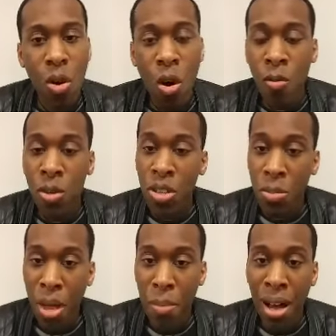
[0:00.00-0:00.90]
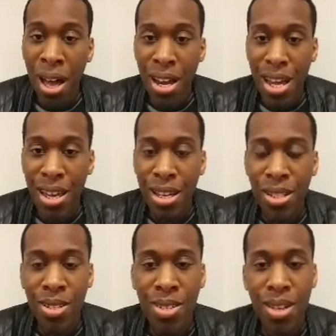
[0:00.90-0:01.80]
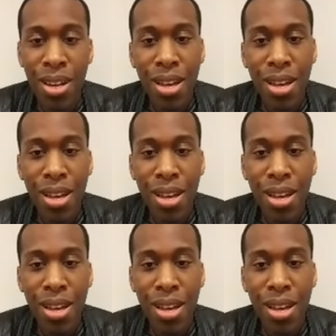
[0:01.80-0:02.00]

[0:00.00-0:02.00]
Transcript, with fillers: overtook my body it just